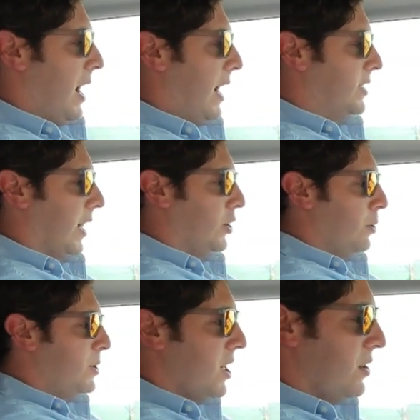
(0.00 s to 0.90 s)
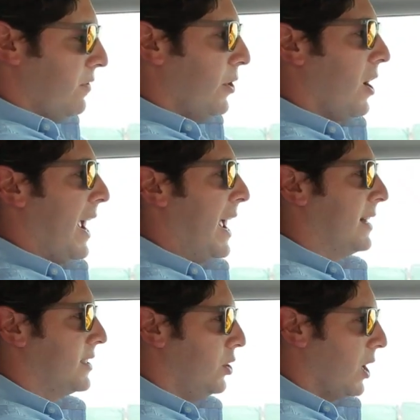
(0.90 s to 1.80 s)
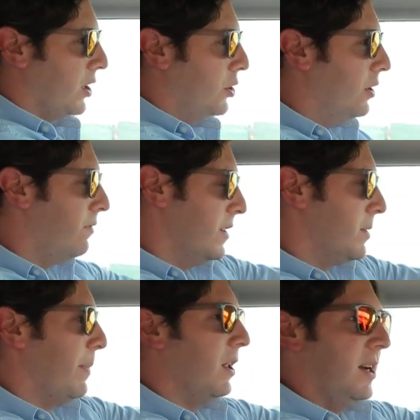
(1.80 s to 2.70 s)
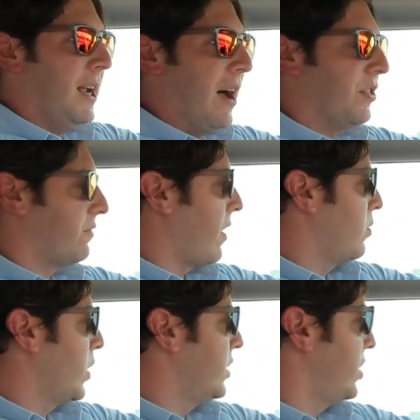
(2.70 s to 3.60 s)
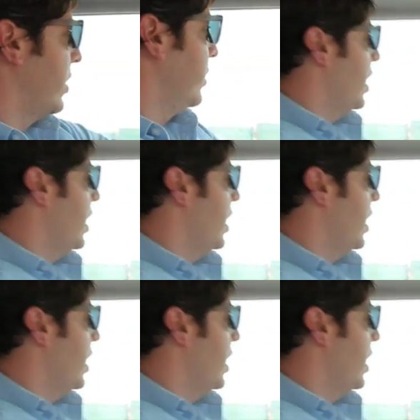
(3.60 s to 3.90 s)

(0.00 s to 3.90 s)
It's got good position for your hands. You've got good visibility out the front windshield,